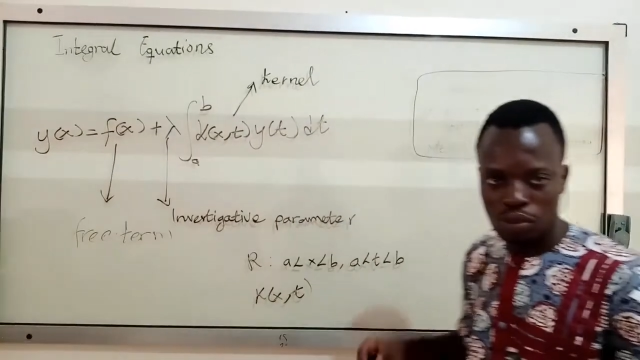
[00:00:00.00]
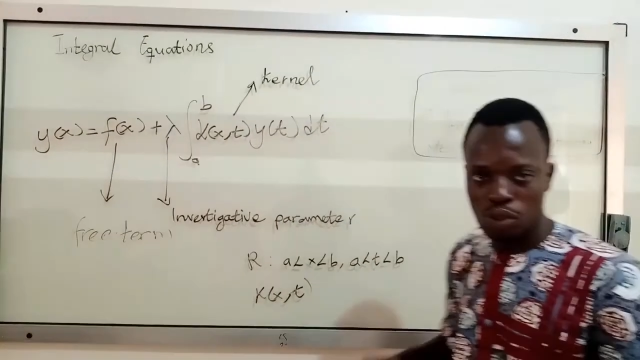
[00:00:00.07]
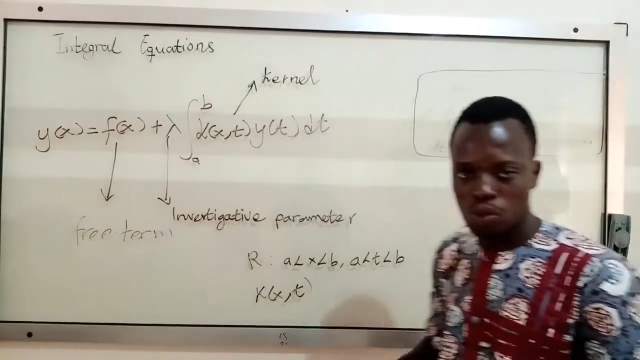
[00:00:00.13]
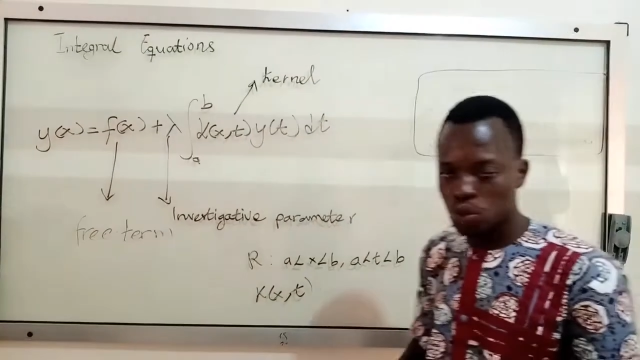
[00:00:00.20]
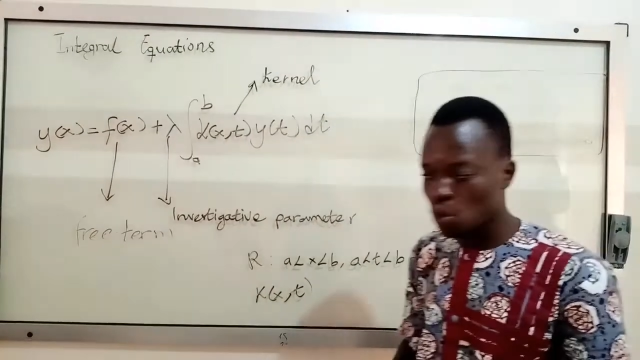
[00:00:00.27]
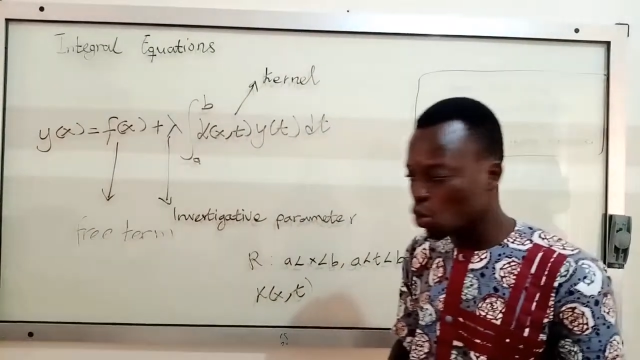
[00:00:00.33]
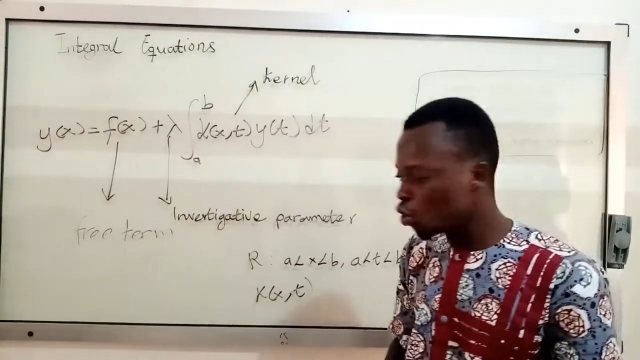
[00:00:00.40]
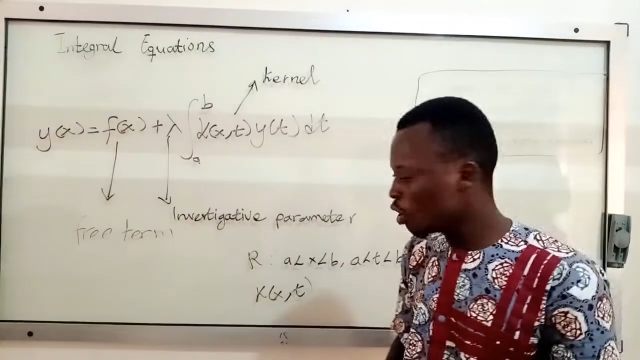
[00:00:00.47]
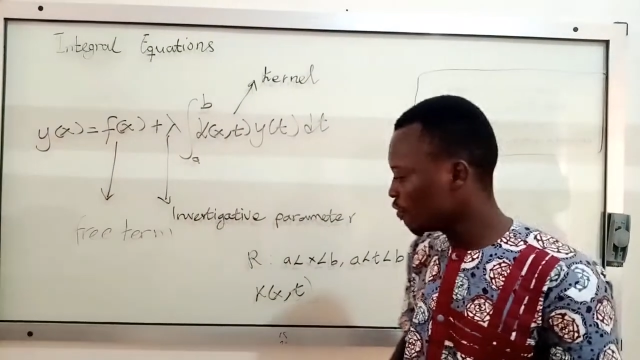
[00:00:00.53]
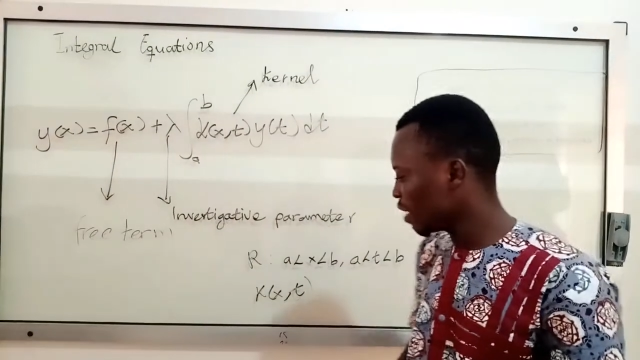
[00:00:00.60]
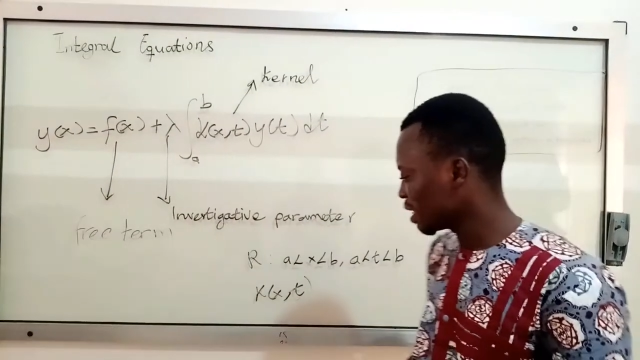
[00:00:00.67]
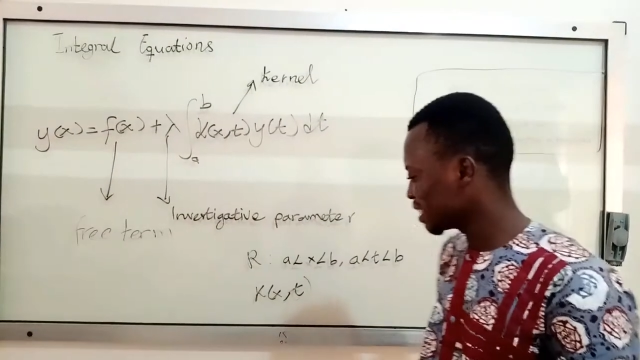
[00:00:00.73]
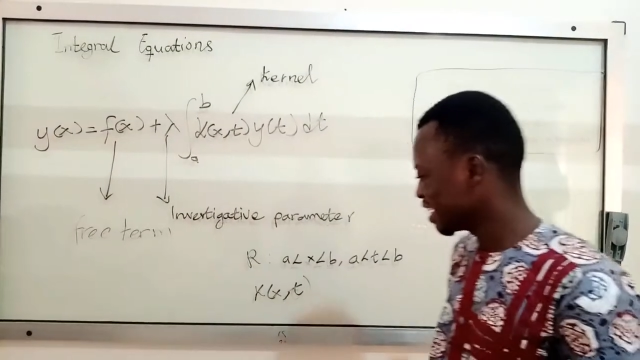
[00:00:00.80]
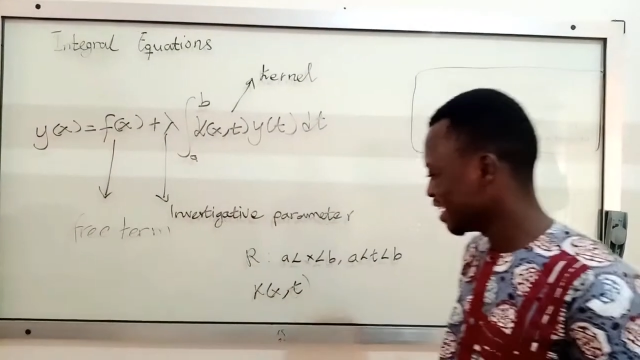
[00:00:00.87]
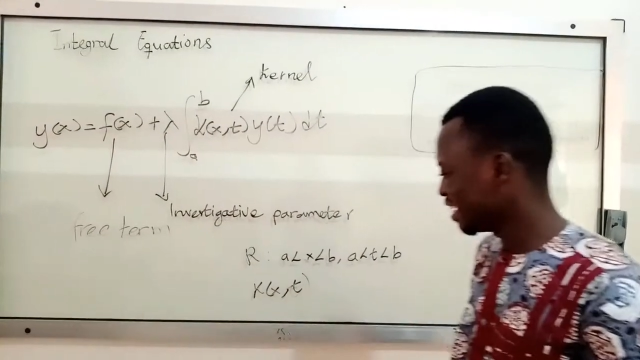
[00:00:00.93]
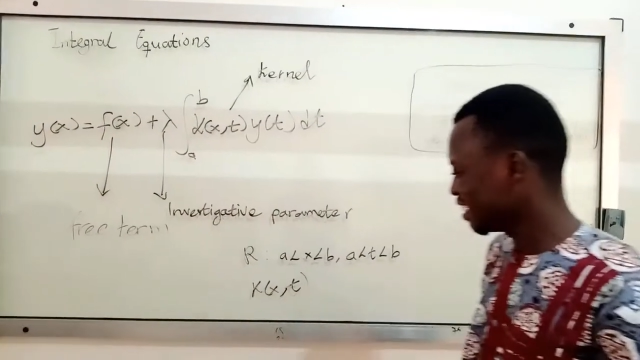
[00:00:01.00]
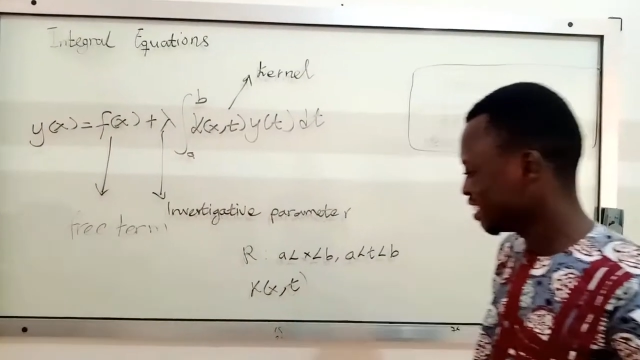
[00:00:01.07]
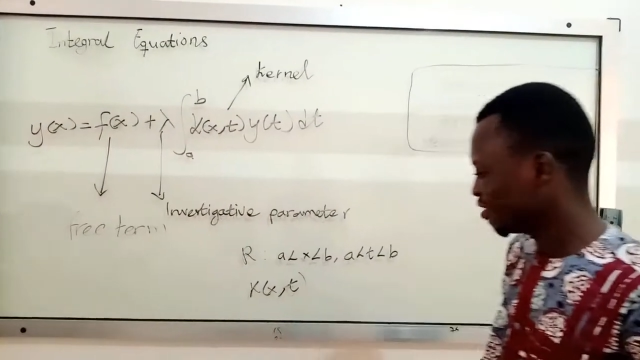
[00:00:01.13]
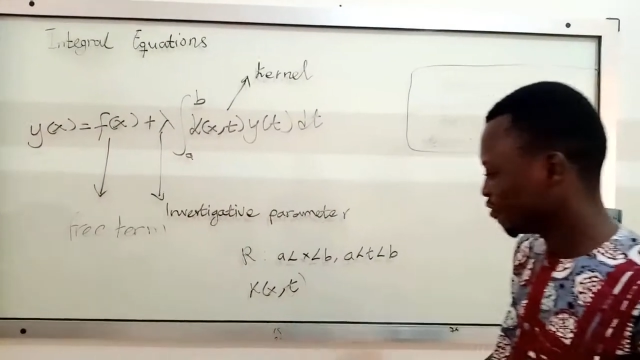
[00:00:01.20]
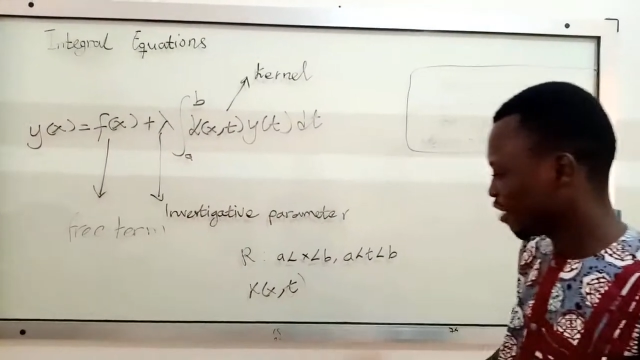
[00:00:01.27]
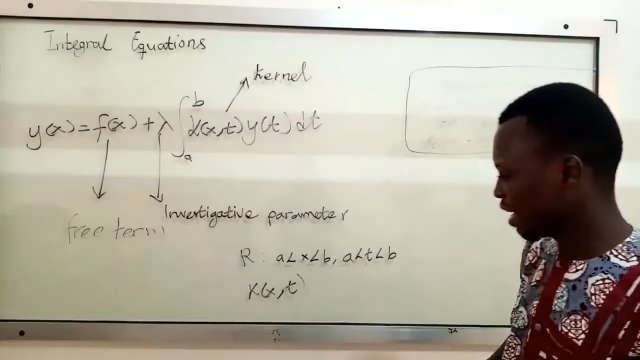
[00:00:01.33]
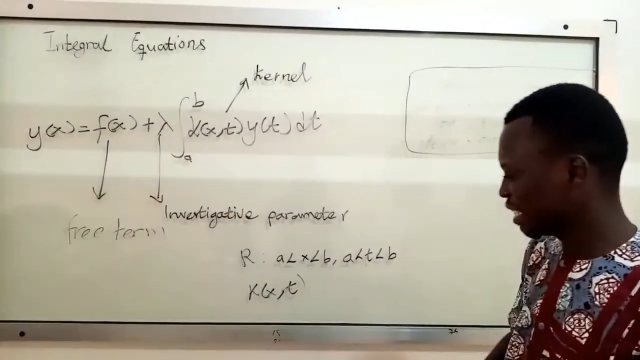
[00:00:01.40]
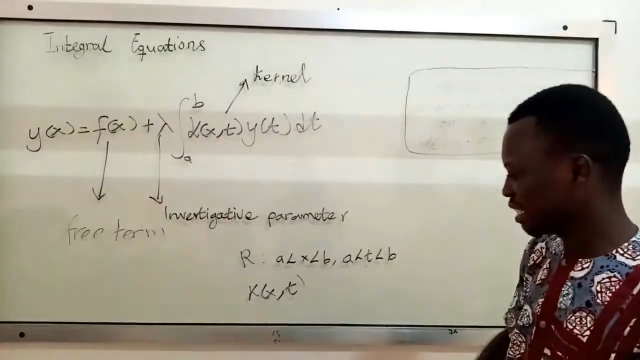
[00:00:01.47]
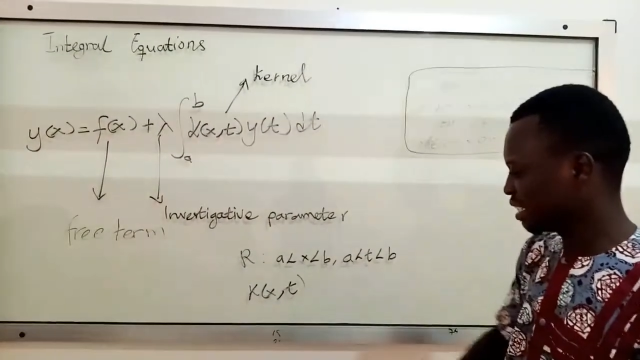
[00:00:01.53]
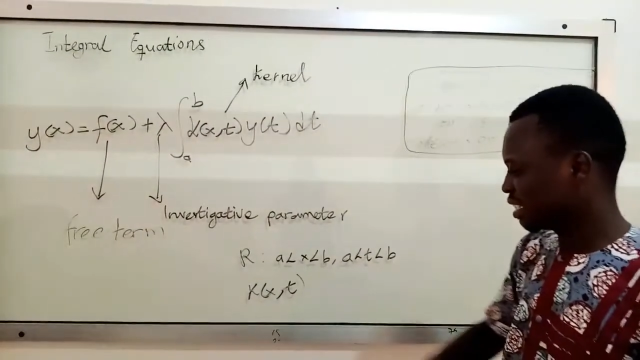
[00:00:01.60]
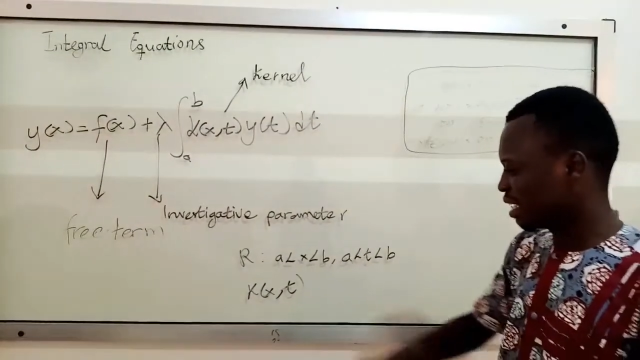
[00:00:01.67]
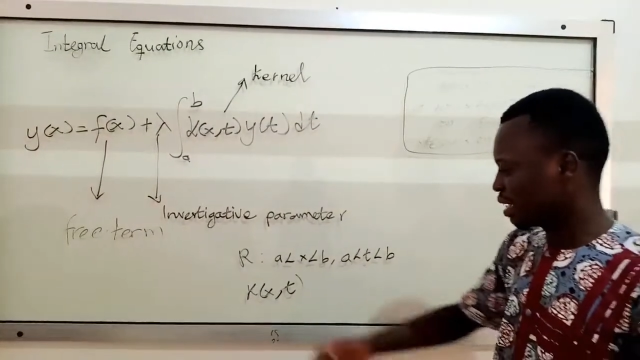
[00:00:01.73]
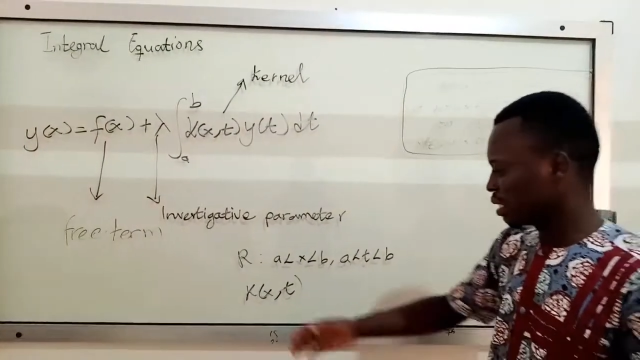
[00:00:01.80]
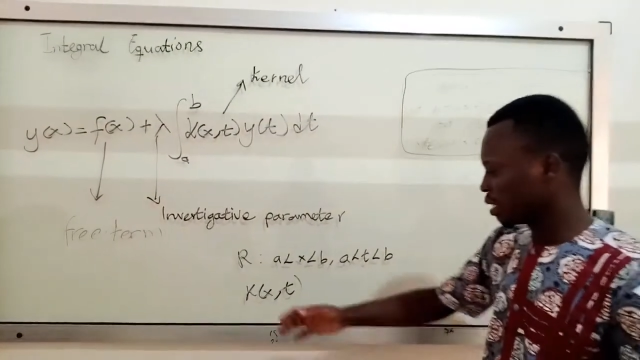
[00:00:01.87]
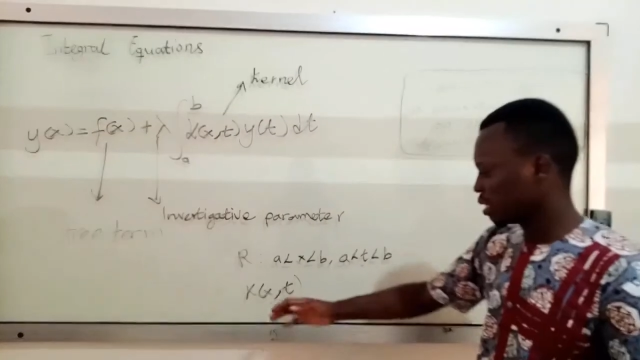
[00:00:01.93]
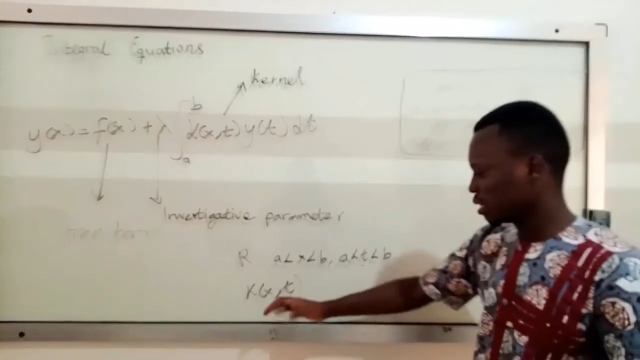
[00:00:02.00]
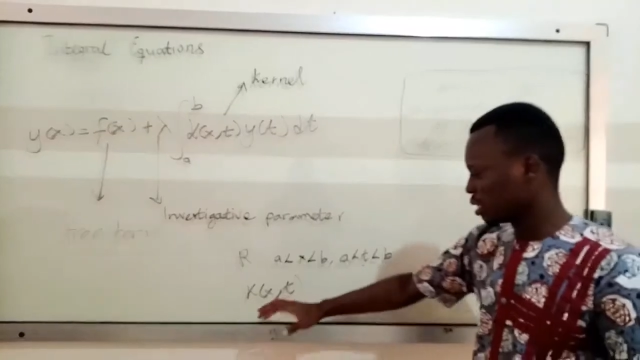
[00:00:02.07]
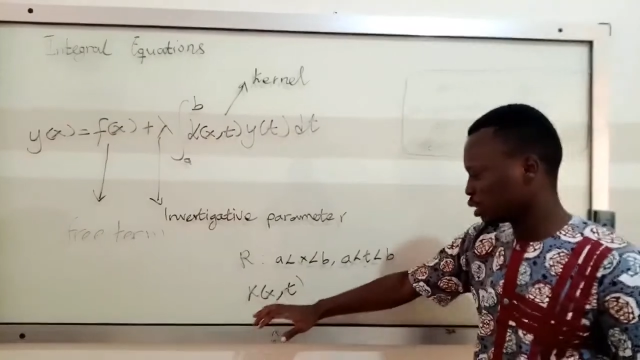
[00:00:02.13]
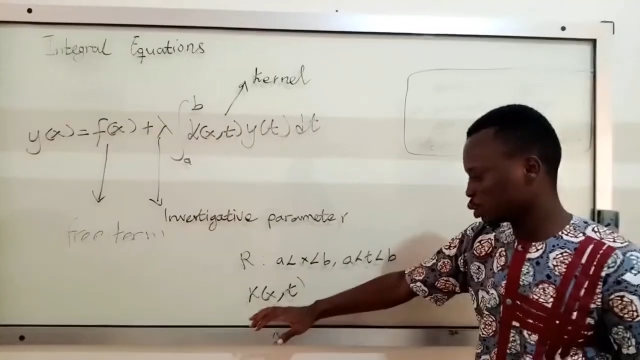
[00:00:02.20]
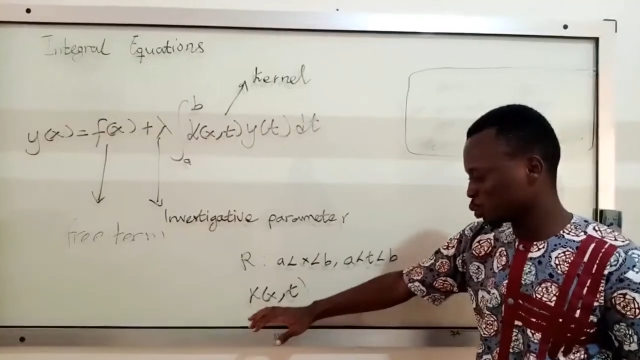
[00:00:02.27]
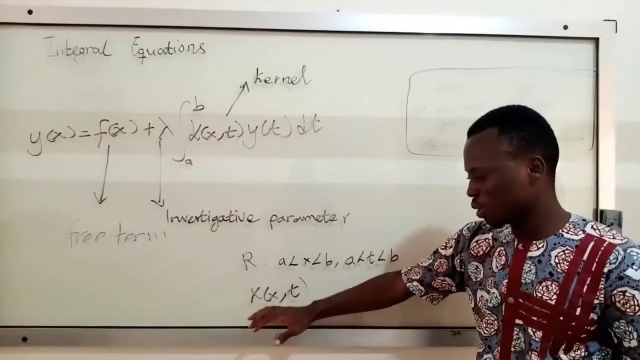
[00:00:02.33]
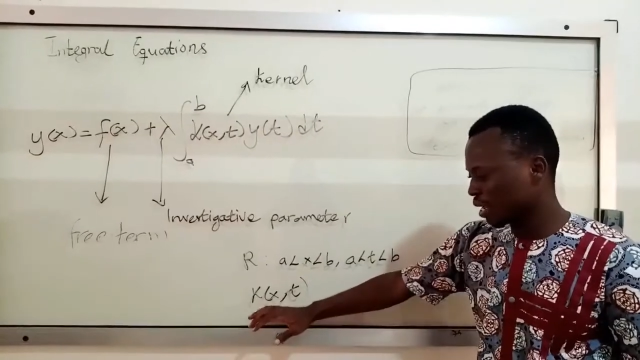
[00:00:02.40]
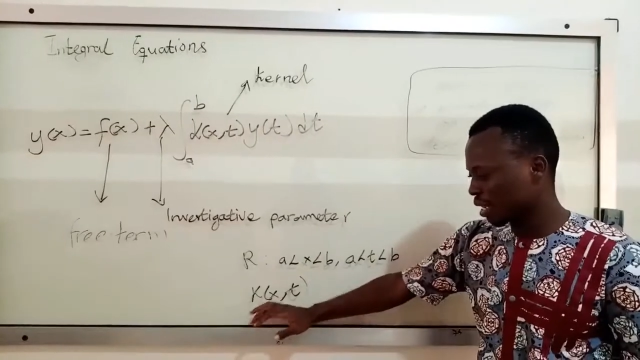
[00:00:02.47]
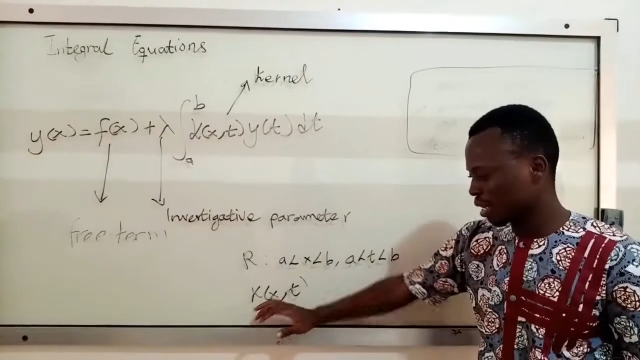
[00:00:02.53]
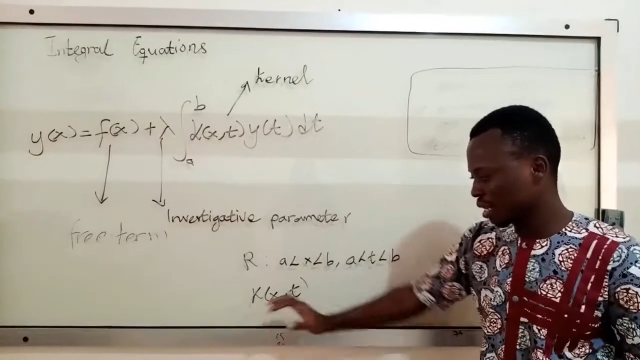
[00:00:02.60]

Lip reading: So if you are seeing defined in a square,